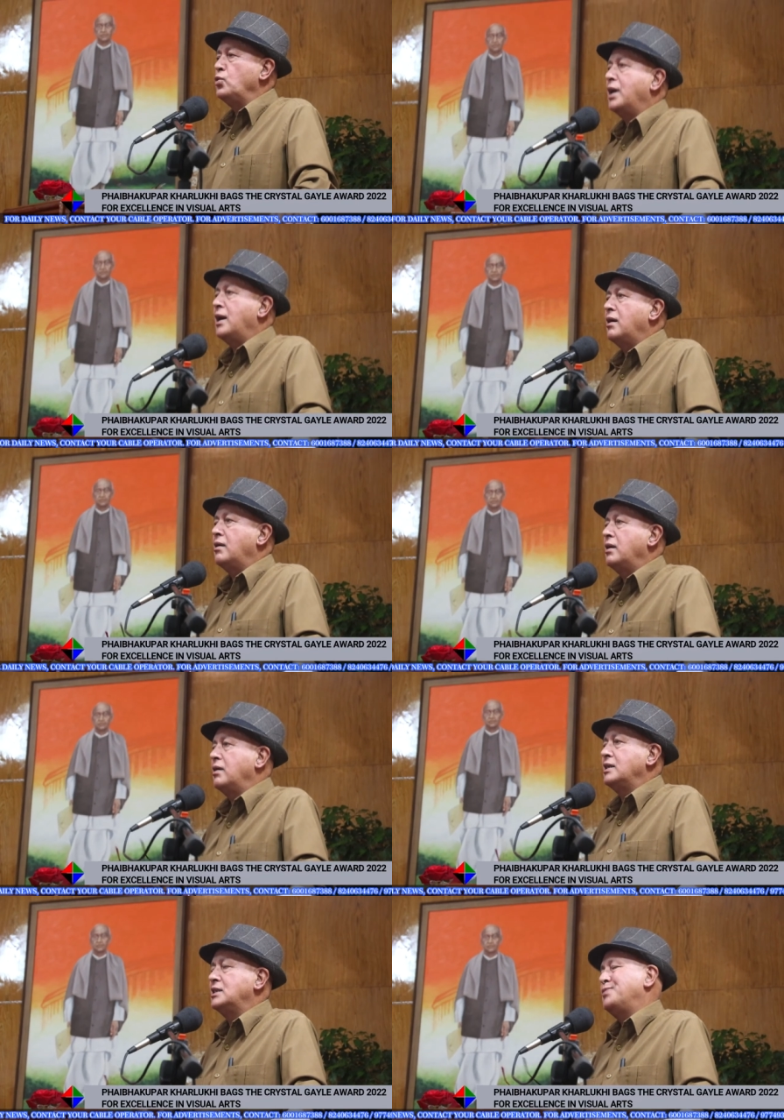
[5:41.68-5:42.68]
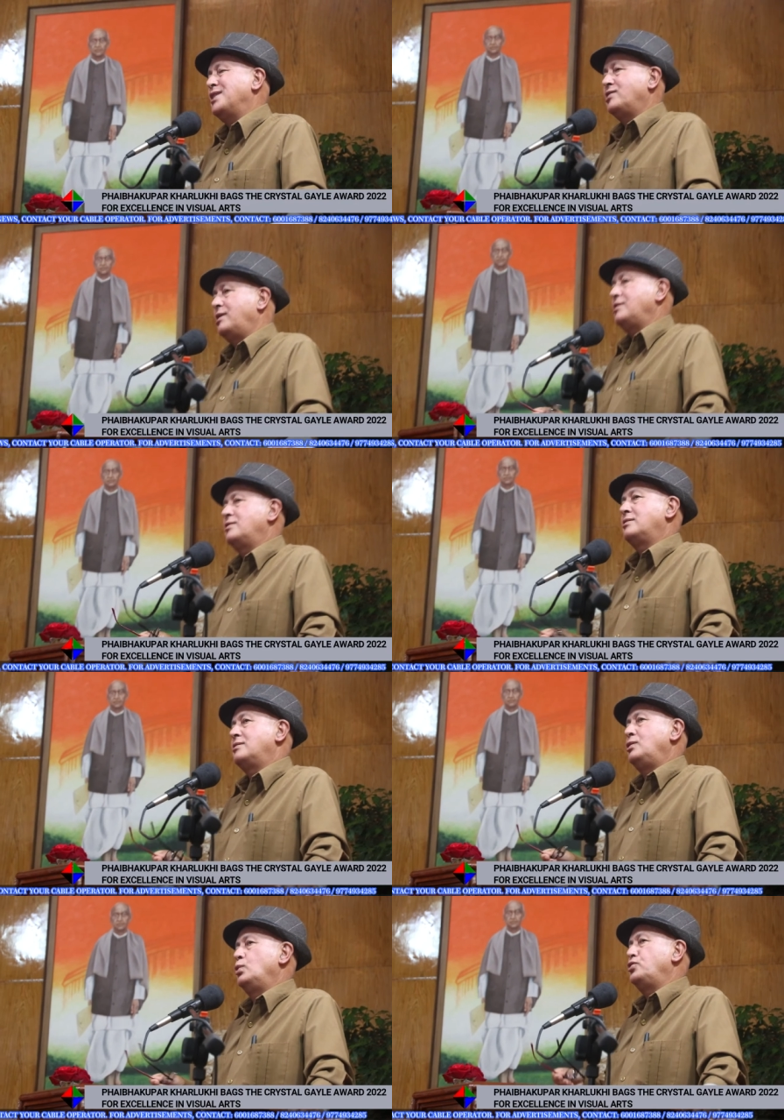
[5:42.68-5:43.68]
you are especially
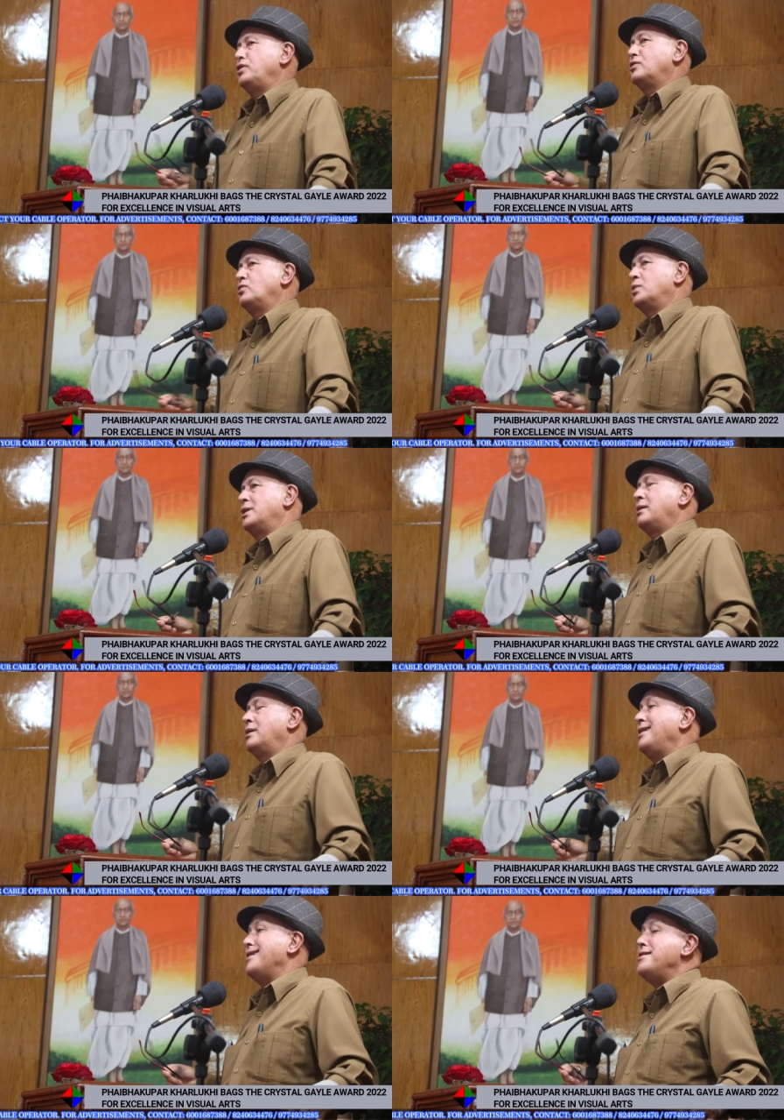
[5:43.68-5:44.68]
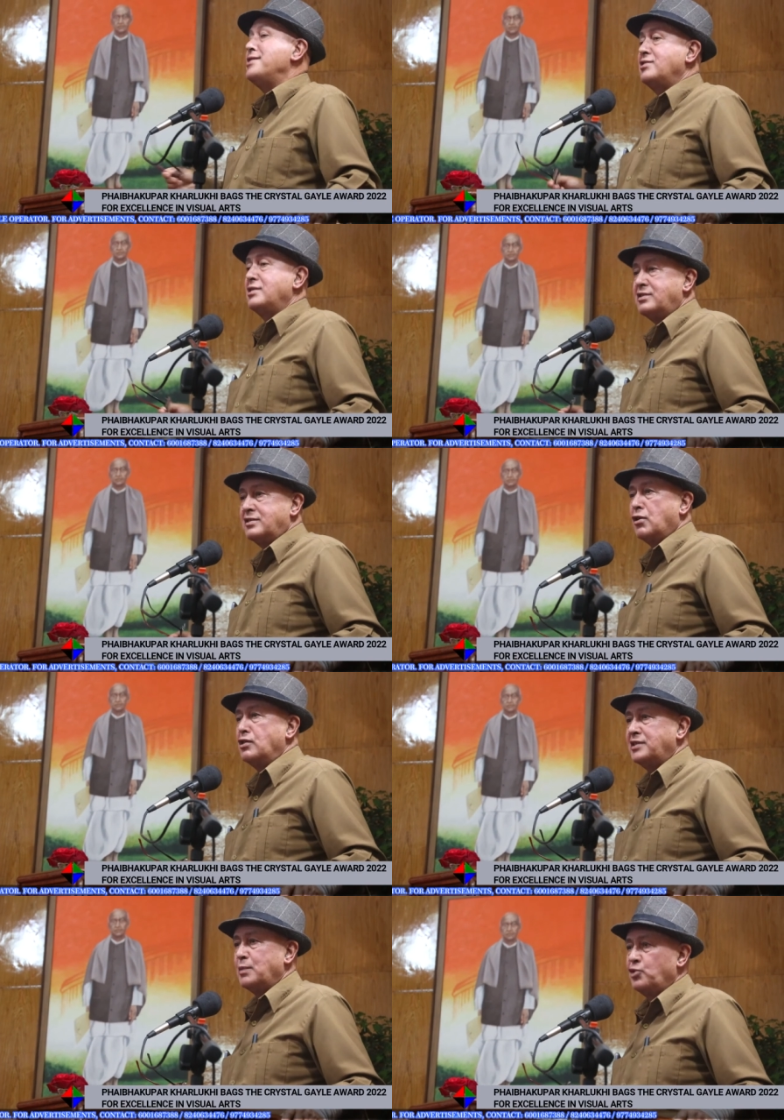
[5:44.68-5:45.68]
using this word indigenous
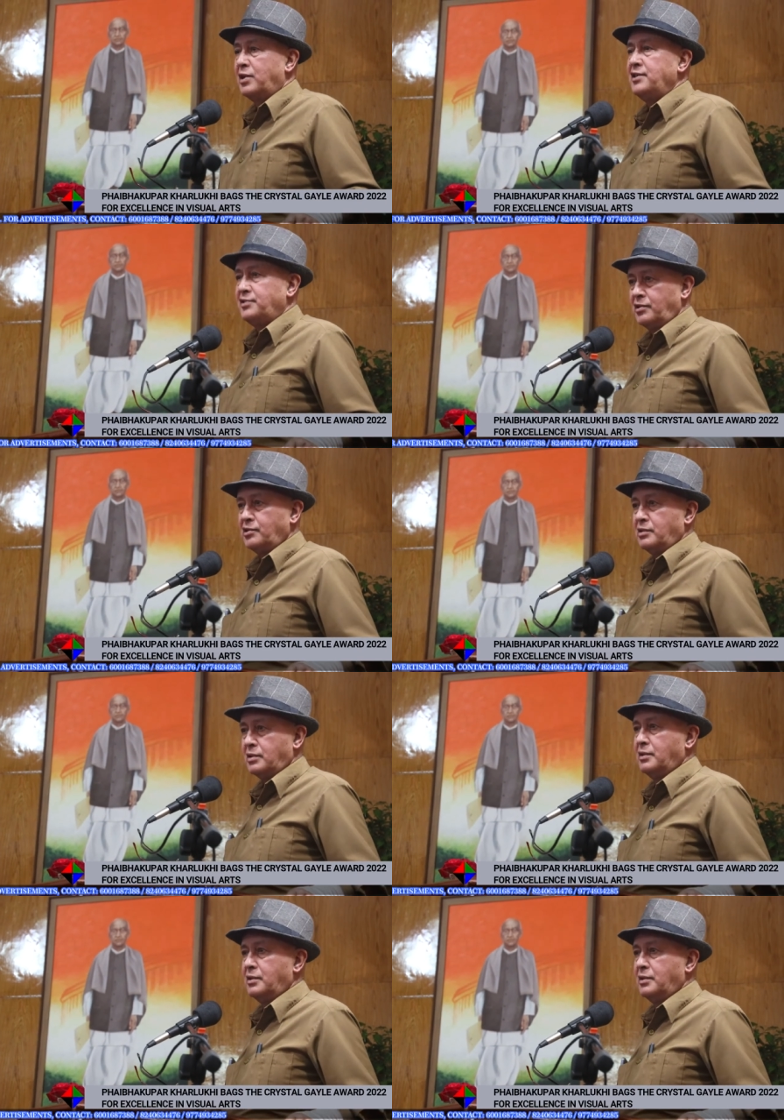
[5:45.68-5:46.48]
conceptualization,